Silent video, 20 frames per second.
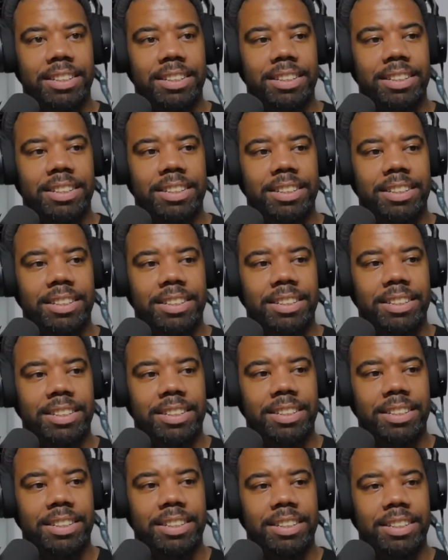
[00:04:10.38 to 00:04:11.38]

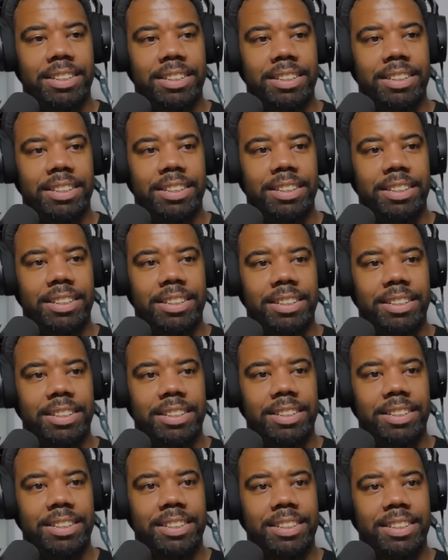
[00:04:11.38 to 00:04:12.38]

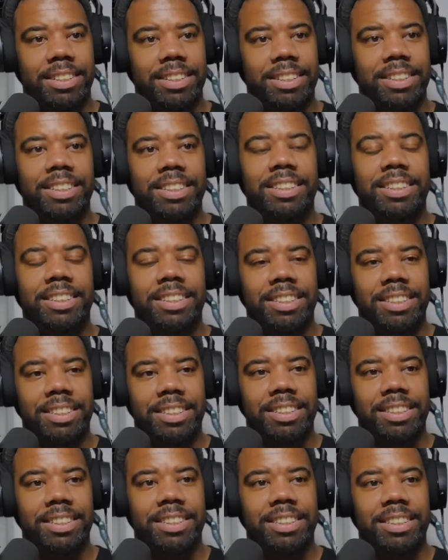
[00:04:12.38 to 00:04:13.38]

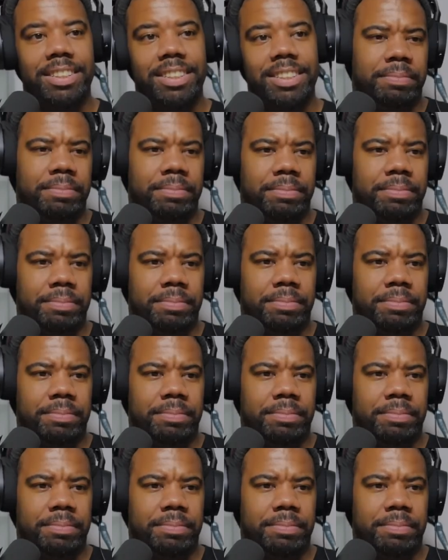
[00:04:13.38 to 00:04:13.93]
(not speaking)